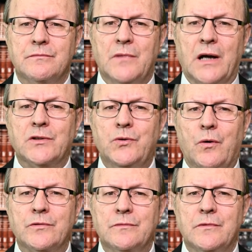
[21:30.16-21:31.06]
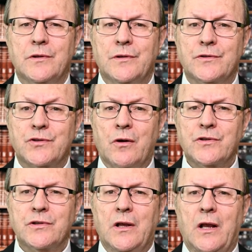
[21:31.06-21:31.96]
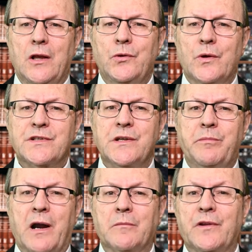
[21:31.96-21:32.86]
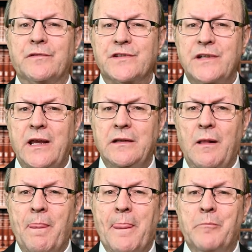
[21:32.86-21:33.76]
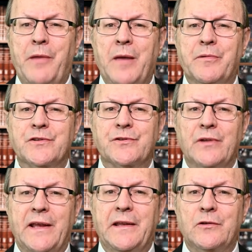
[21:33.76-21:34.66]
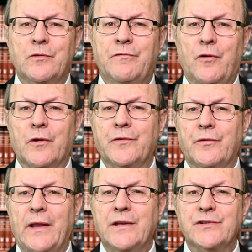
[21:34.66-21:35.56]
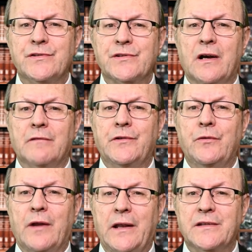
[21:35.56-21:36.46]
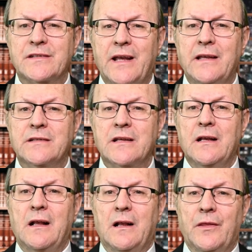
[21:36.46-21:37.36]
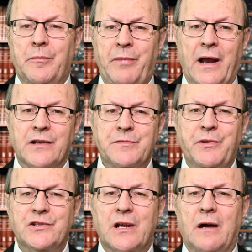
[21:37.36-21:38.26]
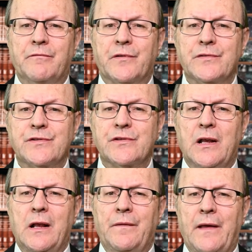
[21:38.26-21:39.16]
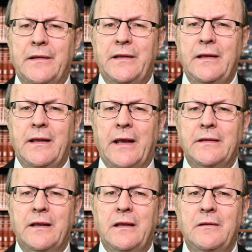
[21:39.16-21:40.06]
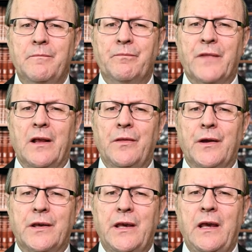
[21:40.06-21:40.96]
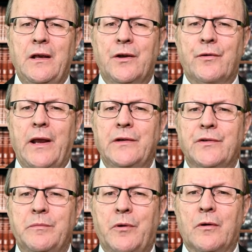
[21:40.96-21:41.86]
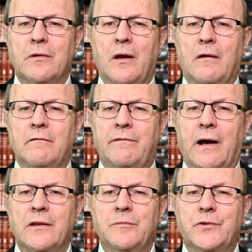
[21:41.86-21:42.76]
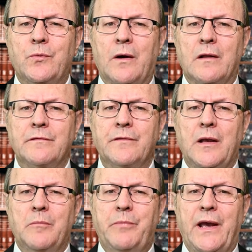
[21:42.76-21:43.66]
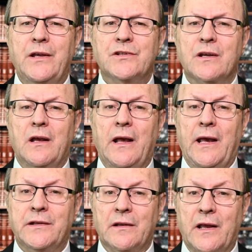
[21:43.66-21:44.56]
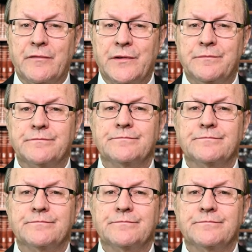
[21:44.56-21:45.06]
Unquote. Source, U.S. Department of State, Papers Relating to Foreign Relations of the United States, the Paris Peace Conference, 1919, the King Crane Report, Volume 12, page 811.